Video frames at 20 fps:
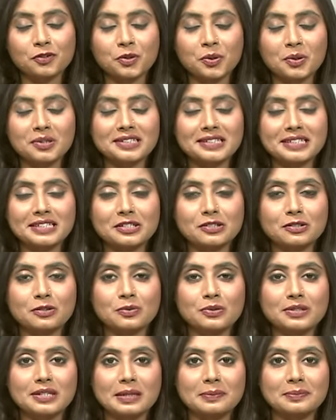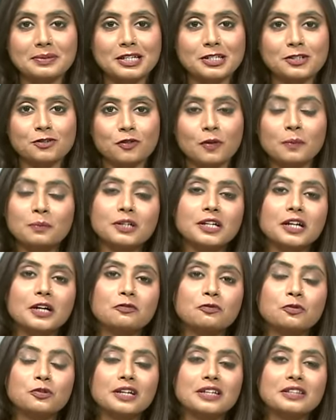all latest news and updates from the
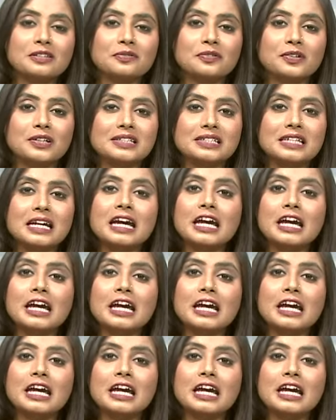country and the world.